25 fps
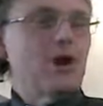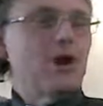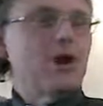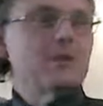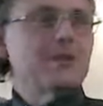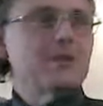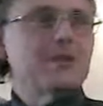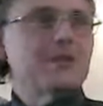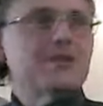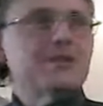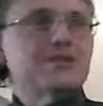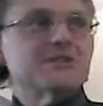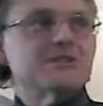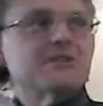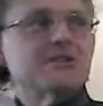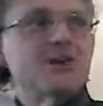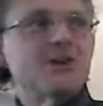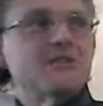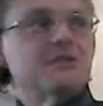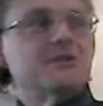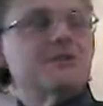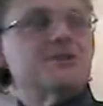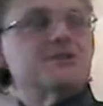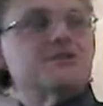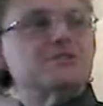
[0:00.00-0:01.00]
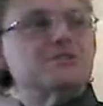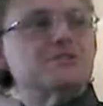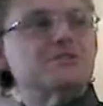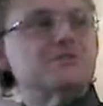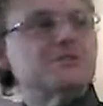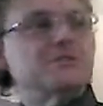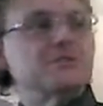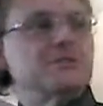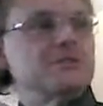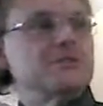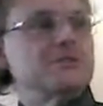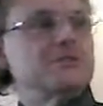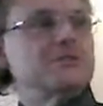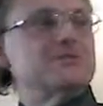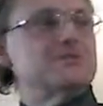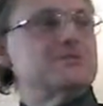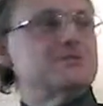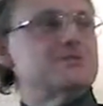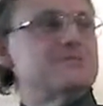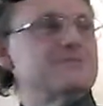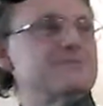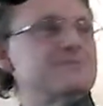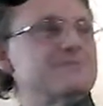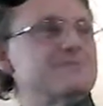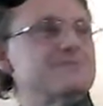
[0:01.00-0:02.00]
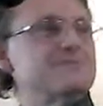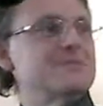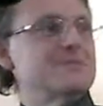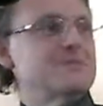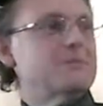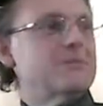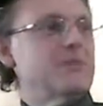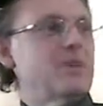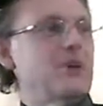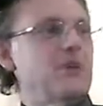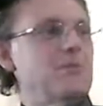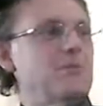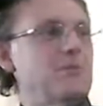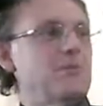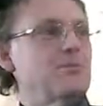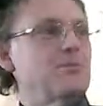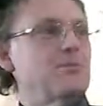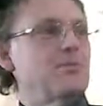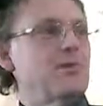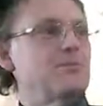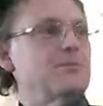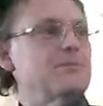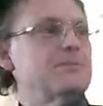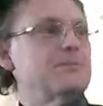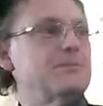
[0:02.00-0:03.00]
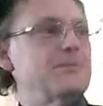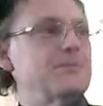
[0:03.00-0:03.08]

Well, I hope that it's not because you've learned to just cope with what's